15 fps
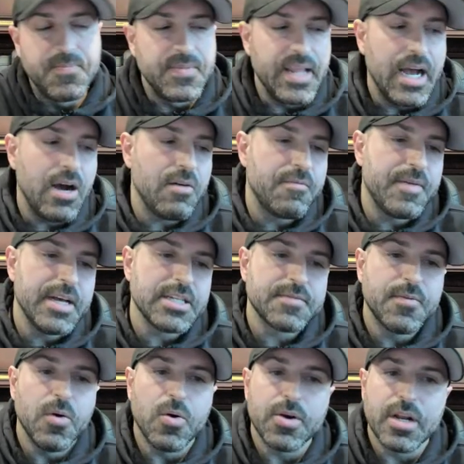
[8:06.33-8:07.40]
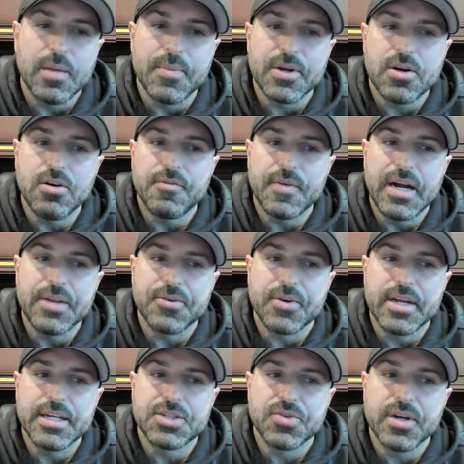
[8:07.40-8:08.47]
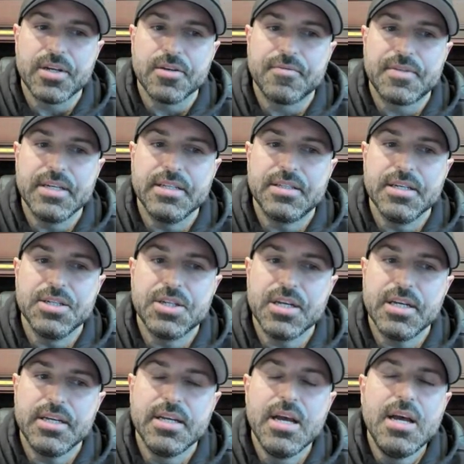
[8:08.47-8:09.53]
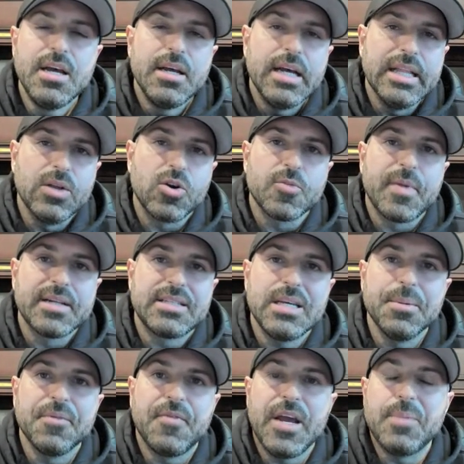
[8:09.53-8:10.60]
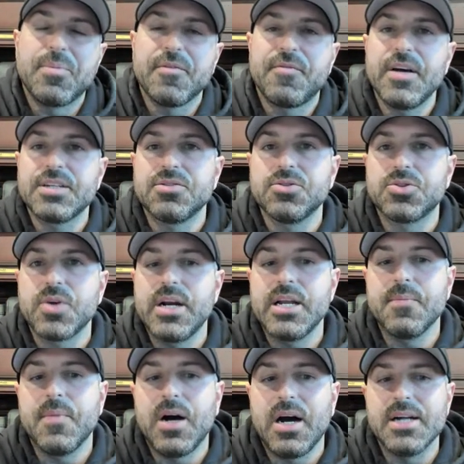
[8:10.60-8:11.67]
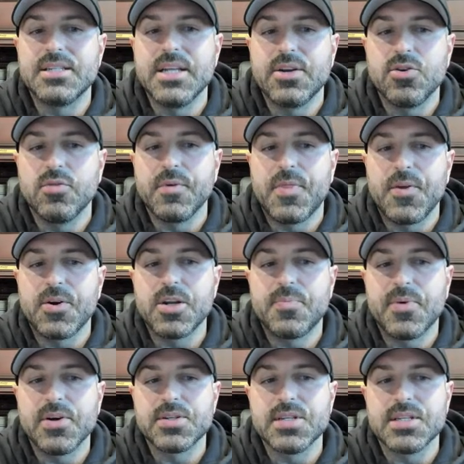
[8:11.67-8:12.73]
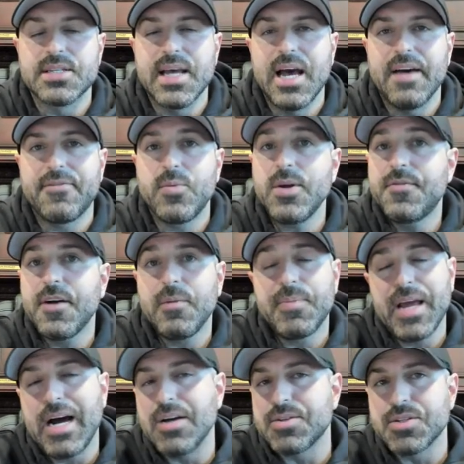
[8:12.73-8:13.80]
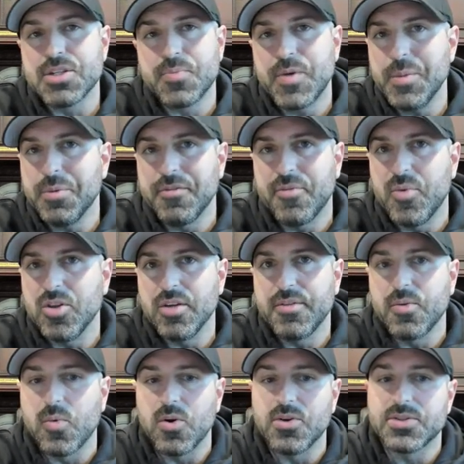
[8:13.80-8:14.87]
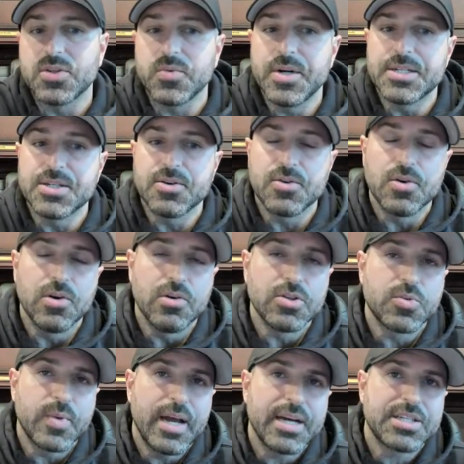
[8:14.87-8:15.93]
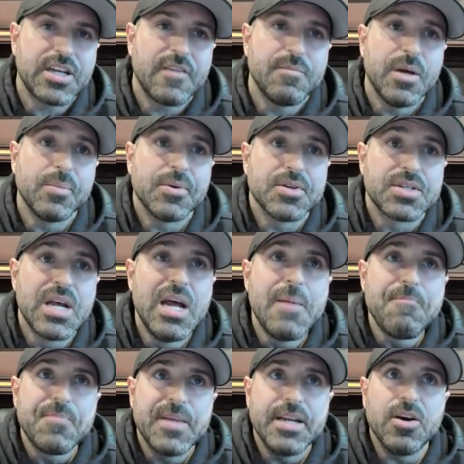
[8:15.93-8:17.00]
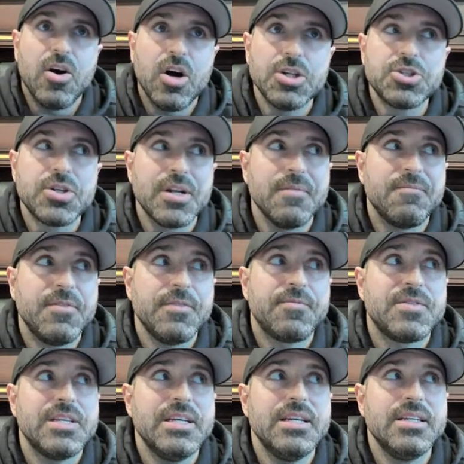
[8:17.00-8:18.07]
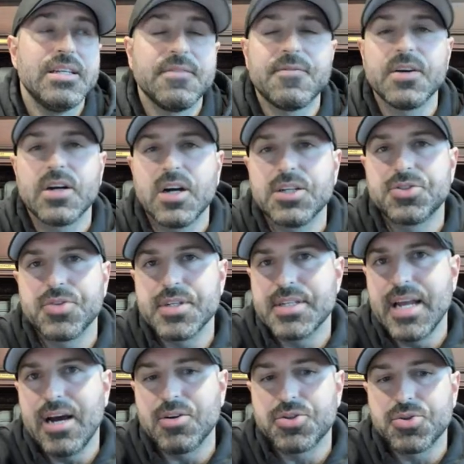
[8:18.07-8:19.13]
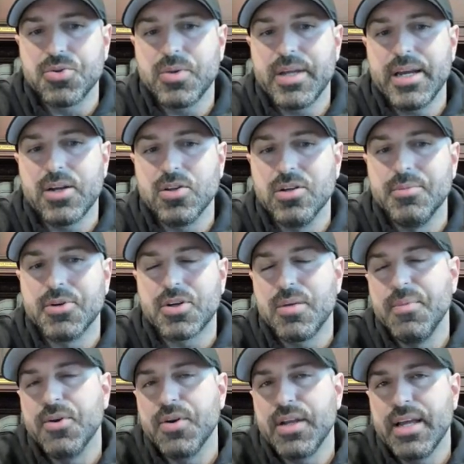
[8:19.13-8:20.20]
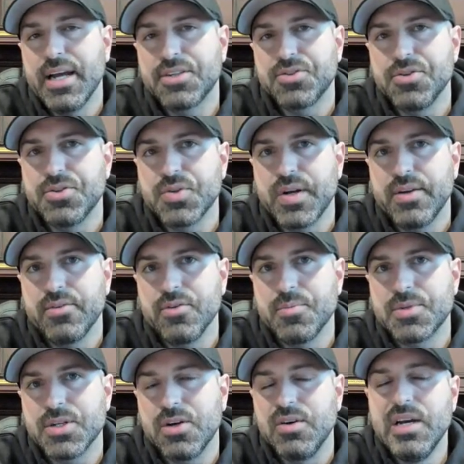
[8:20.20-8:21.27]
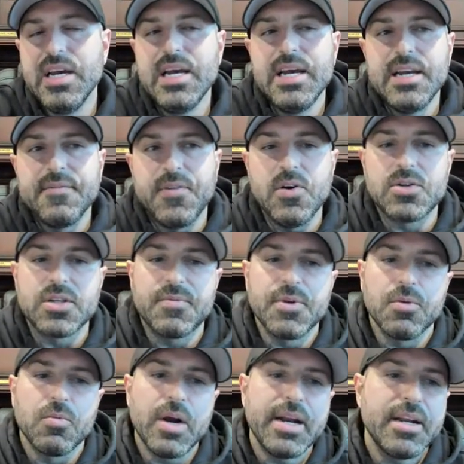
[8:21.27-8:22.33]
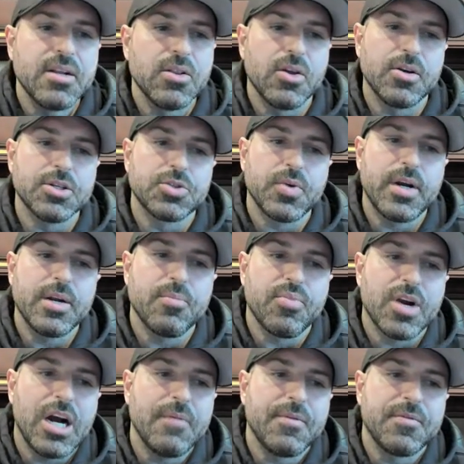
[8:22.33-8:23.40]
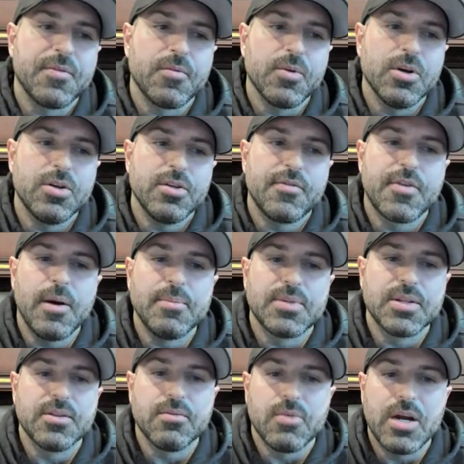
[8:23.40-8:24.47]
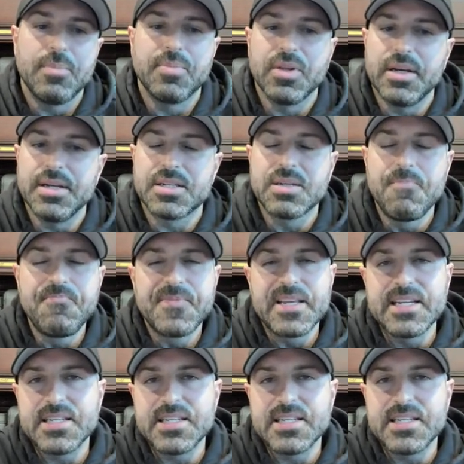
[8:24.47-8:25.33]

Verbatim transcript: Now, fast forward, and I'm the co-founder and head trader of TTG. Along with my team of 8 professional trading mods and an over 30-person staff, we've helped thousands of people from all over the world to reach their goals. We actually have members in 115 different countries now, truly a global community at True Trading Group. So, folks, if you're ready to learn, trade, and profit for real, you've come to the right place.